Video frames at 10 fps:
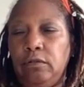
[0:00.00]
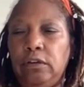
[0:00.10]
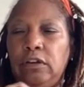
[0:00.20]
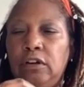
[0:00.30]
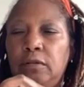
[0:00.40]

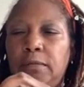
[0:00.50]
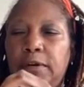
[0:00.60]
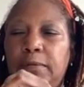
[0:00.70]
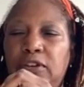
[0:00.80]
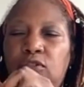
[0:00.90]
my
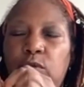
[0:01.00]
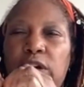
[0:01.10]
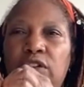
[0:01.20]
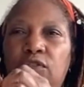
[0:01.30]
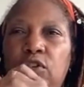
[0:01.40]
best way
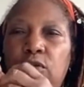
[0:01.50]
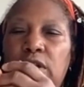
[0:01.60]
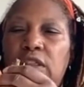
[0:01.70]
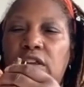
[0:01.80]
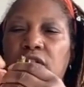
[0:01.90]
of
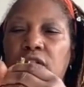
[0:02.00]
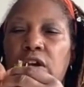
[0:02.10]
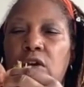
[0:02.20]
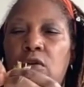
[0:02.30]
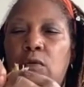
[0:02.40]
doing this
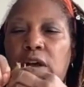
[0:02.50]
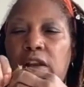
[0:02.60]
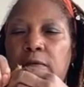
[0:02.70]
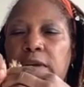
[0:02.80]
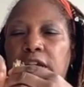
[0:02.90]
while
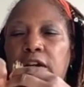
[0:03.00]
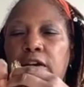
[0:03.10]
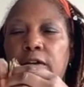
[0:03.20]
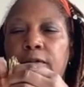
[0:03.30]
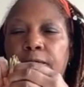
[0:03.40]
I'm
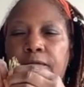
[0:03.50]
here.